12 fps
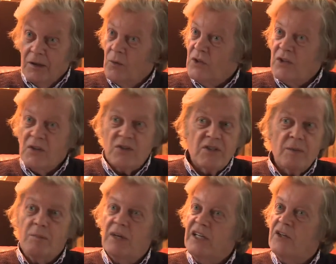which is
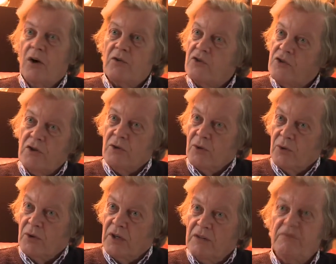simply not
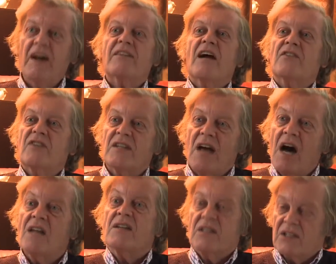true. In fact, that's an
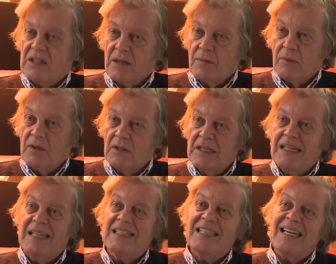understatement.
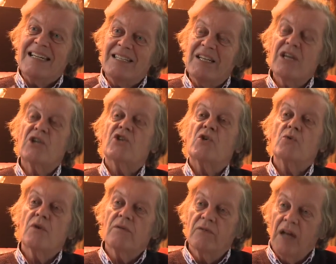It's a
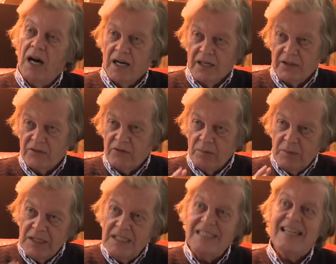tissue of lies from
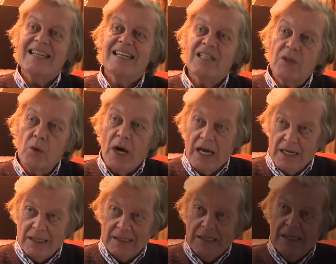beginning to end.